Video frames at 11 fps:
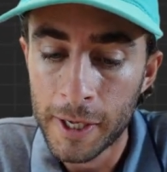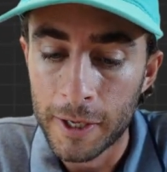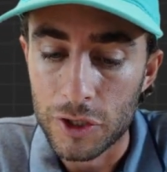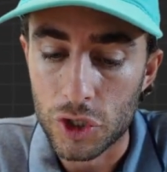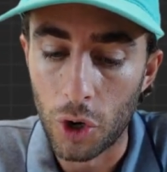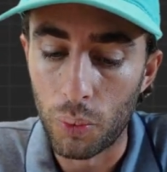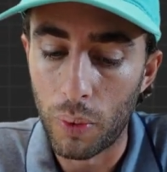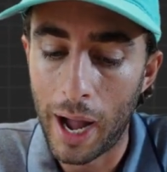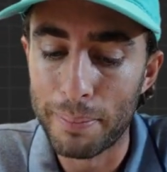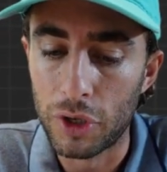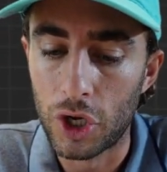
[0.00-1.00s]
So
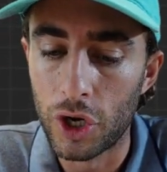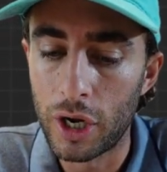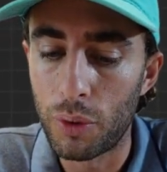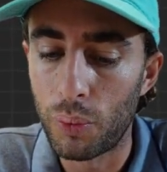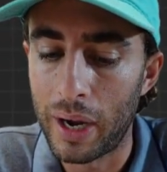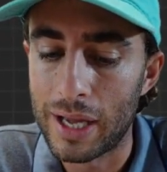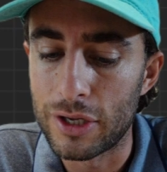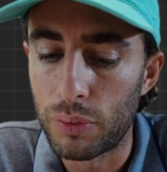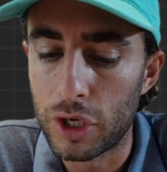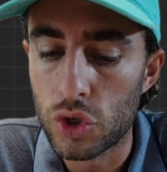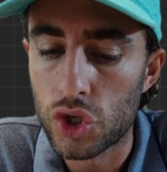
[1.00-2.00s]
I'm gonna,
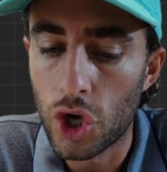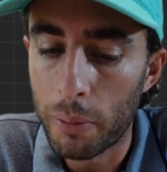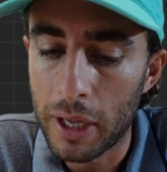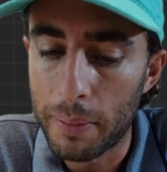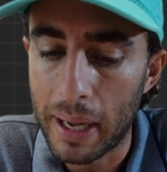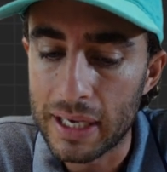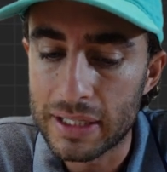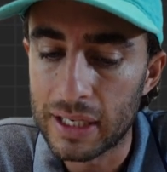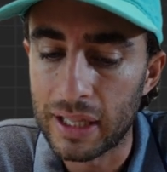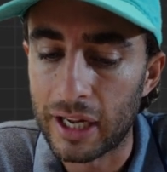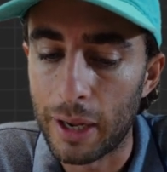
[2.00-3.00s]
when you show me a
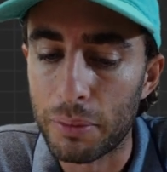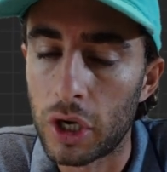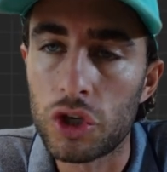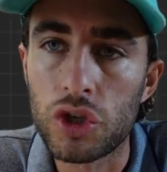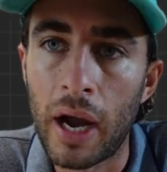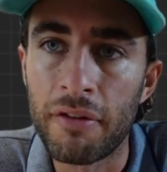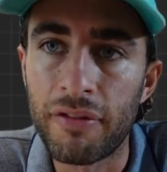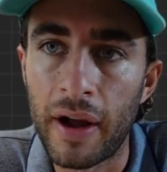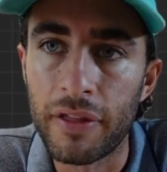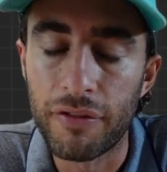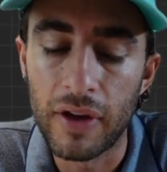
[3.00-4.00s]
painting, like, I'm gonna try and
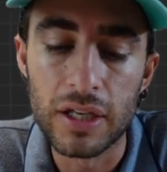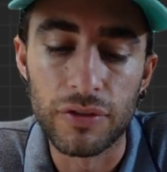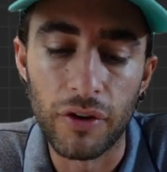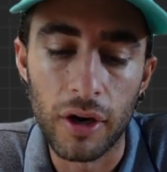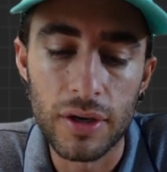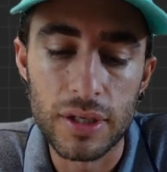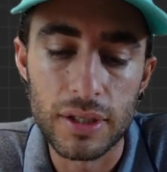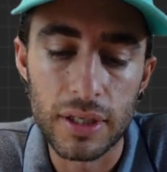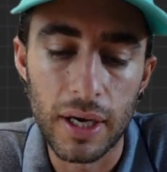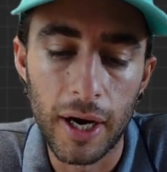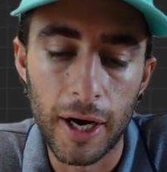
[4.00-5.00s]
find the face
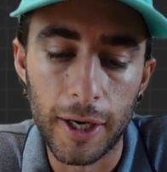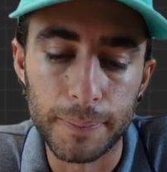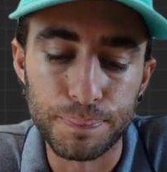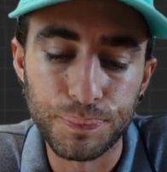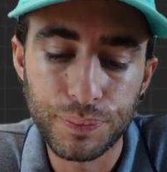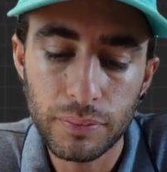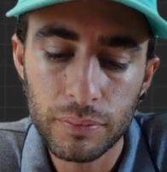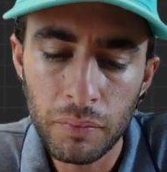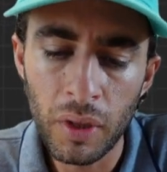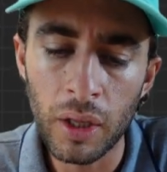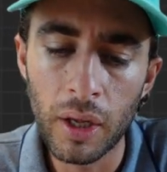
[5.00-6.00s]
first.
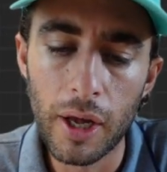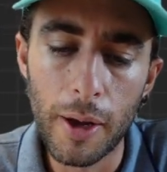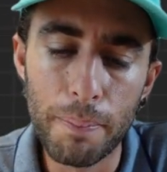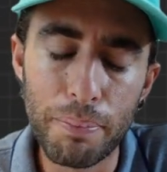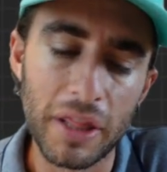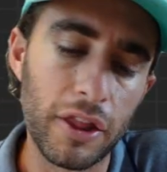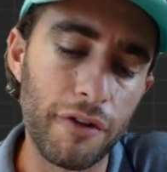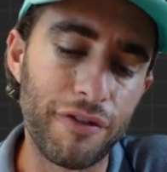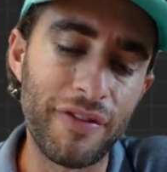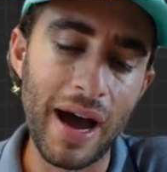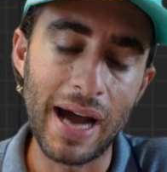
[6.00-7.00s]
But the
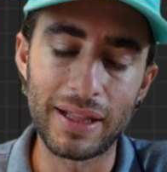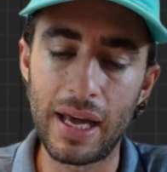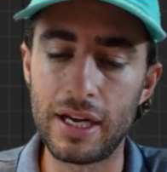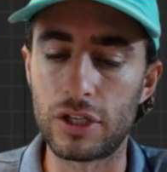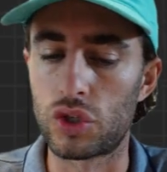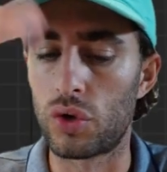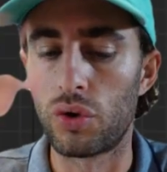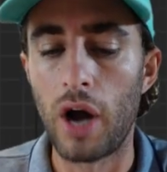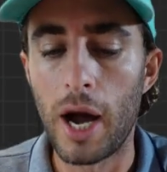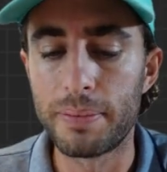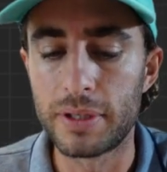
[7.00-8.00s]
fact that it's
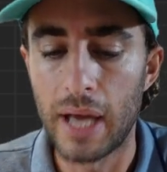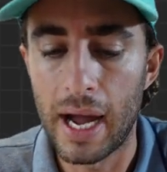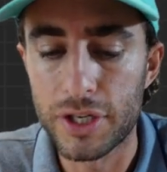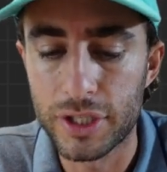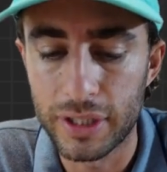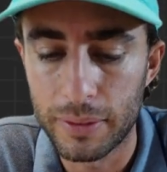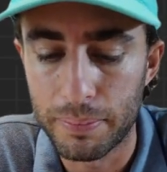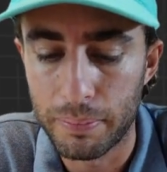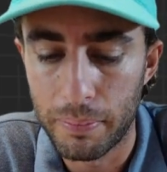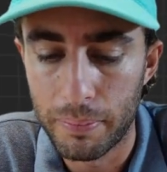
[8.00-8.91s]
cropped actually